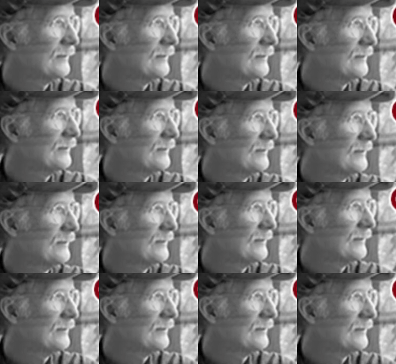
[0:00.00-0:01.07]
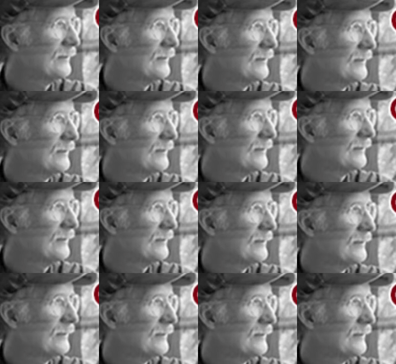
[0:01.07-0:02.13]
The results can be
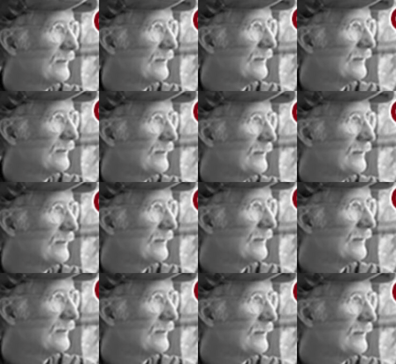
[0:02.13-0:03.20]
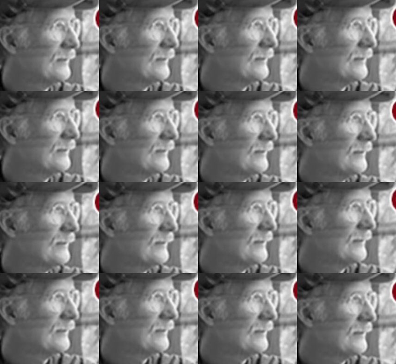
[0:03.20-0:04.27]
ineffective or worse, damaging.
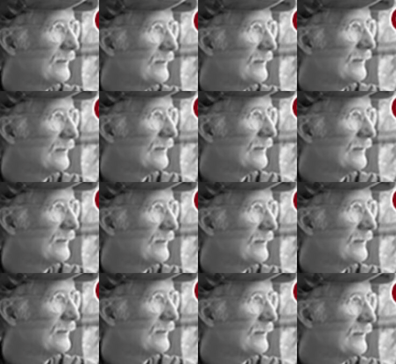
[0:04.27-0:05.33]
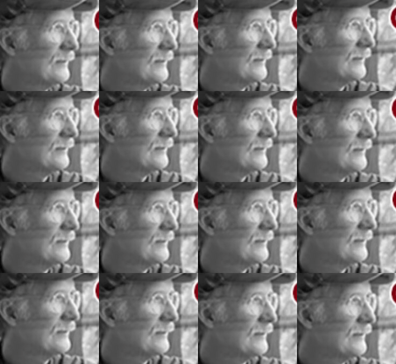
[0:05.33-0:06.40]
At other times we don't use
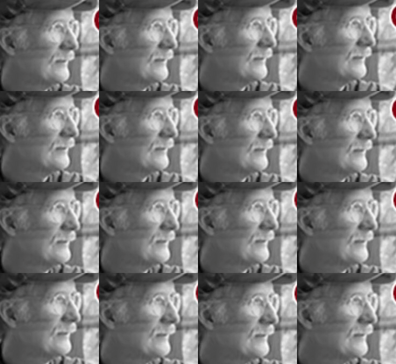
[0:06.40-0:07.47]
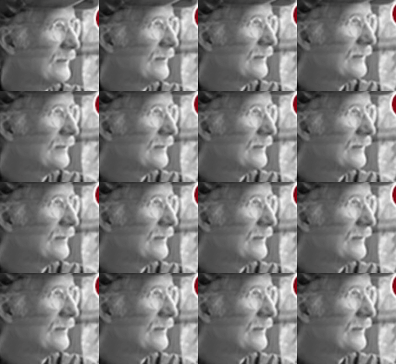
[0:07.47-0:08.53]
technology, or we use it poorly
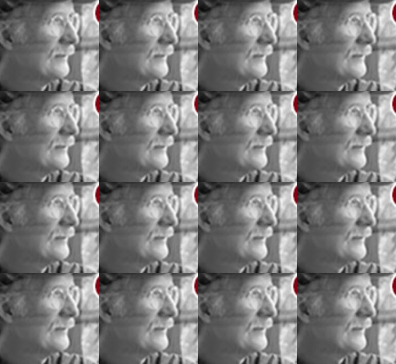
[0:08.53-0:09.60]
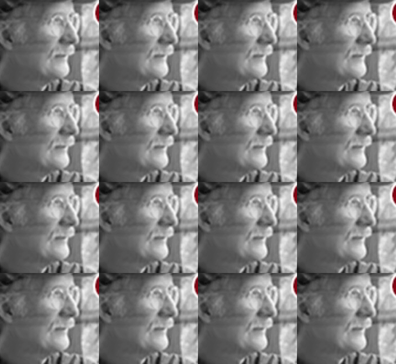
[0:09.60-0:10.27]
because our knowledge is superficial.